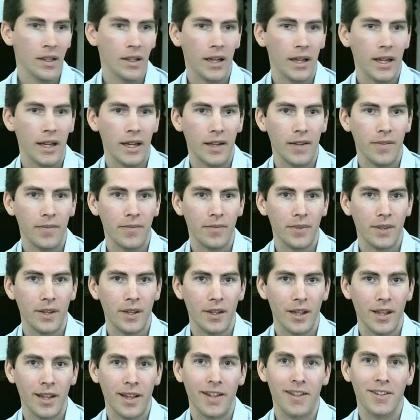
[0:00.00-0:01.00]

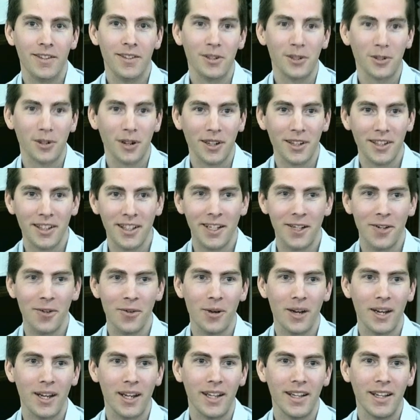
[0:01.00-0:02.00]
and struggling
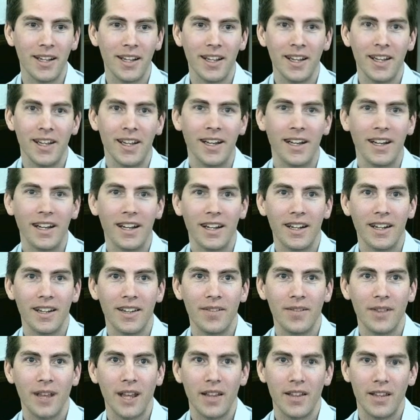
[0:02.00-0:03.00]
away,
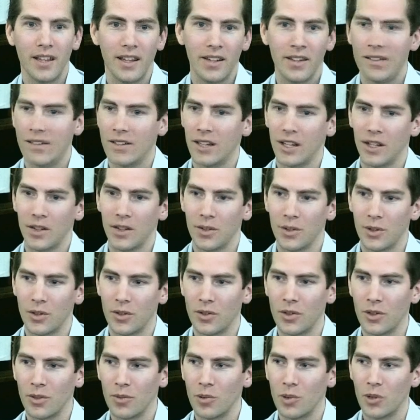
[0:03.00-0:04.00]
and then sort
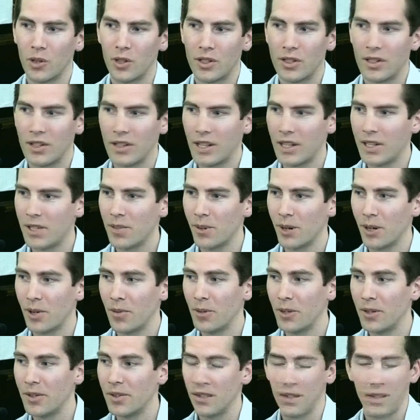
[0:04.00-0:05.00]
of got more into the
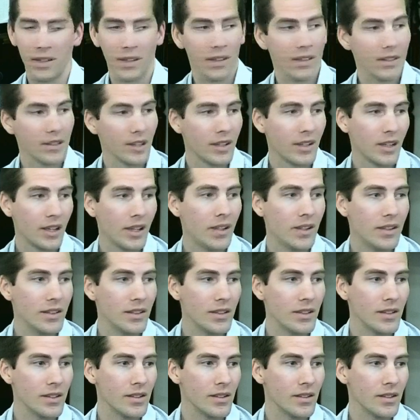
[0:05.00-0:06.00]
experiments, and I was like, yeah, this
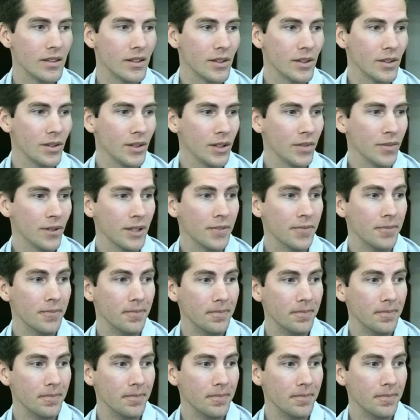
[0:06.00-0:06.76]
is really fun.